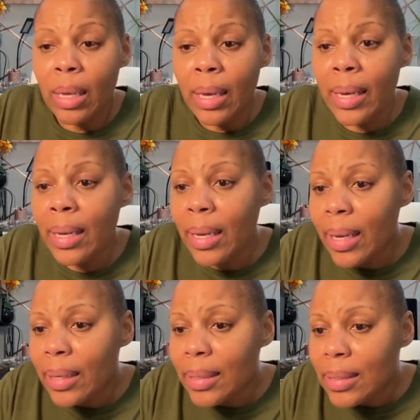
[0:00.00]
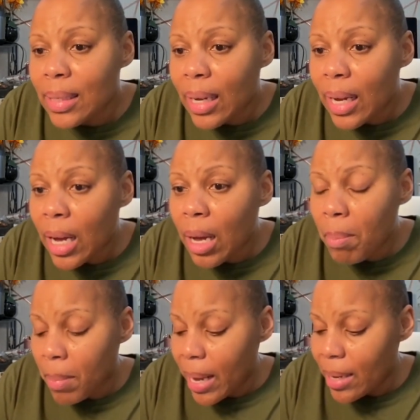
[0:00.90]
And uh,
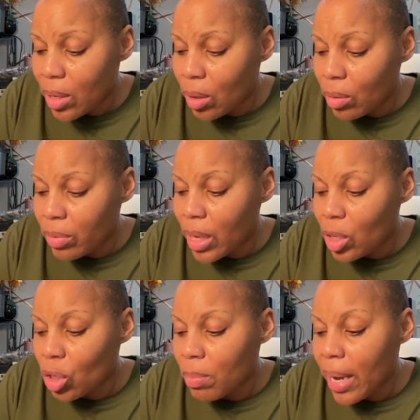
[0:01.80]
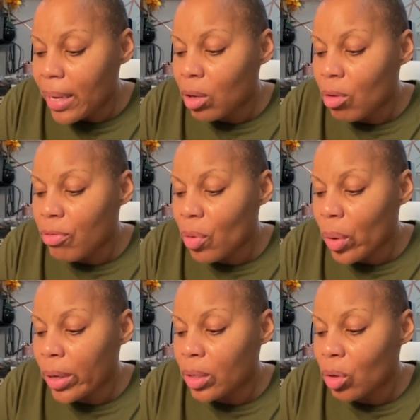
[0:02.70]
Michael, thank you, Michael,
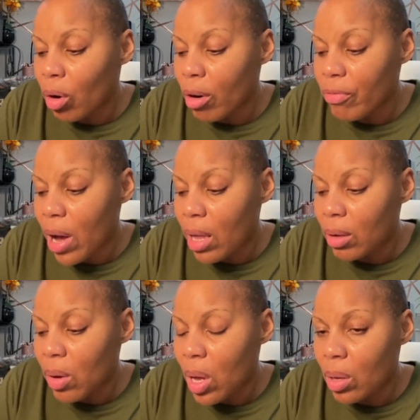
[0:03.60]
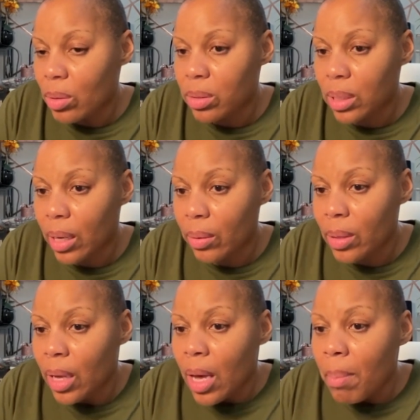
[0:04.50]
for your follow also.
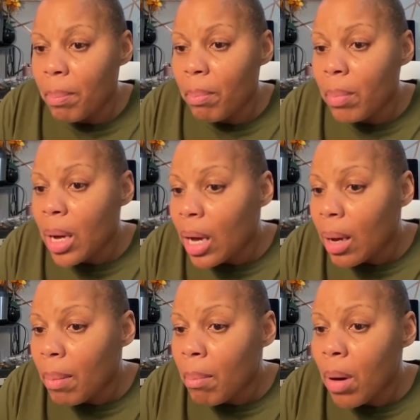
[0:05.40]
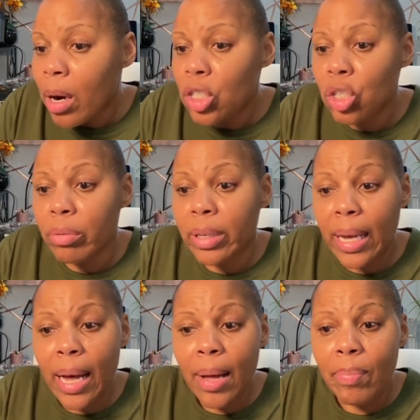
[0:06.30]
Uh,
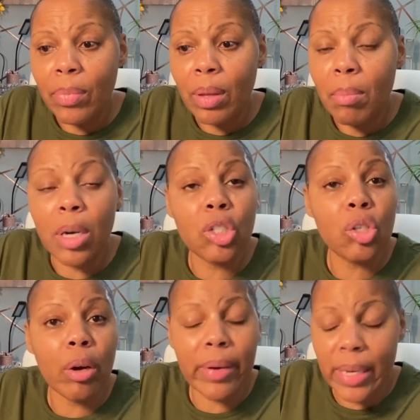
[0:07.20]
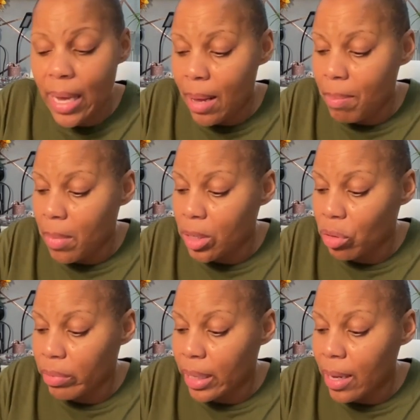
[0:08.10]
Marjoria, Marjoria,
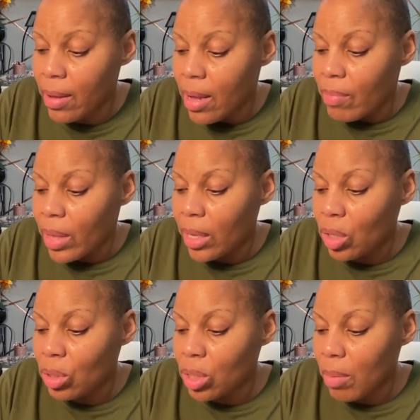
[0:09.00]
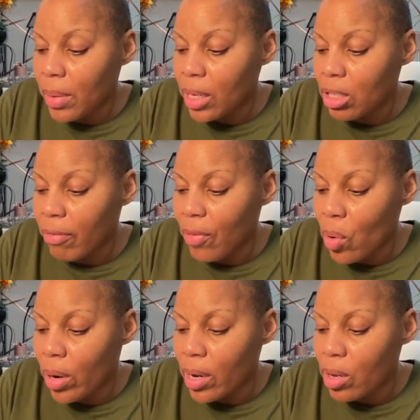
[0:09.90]
Marjoria, thank you so much
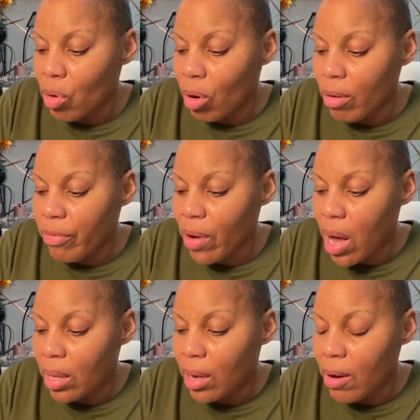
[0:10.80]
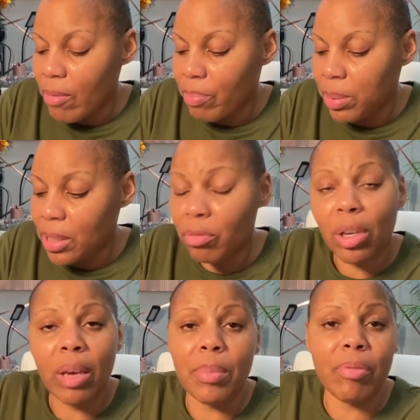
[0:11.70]
for your follow. Please
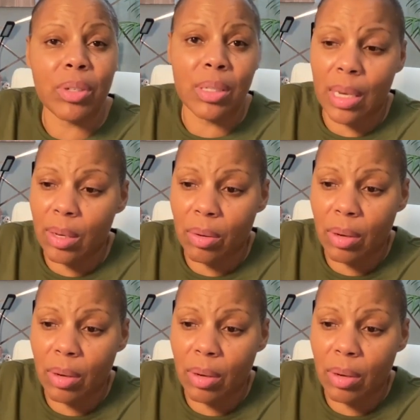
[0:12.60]
forgive me for saying your